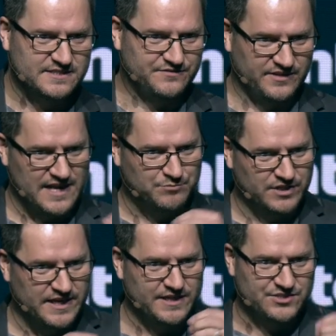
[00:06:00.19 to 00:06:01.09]
different
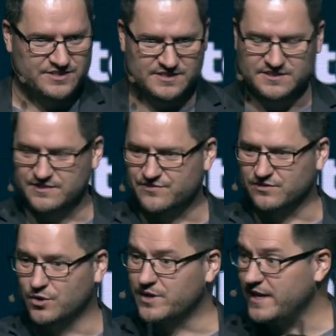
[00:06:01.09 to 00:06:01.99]
applications in different
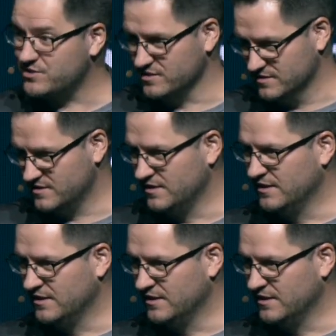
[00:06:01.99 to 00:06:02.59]
locations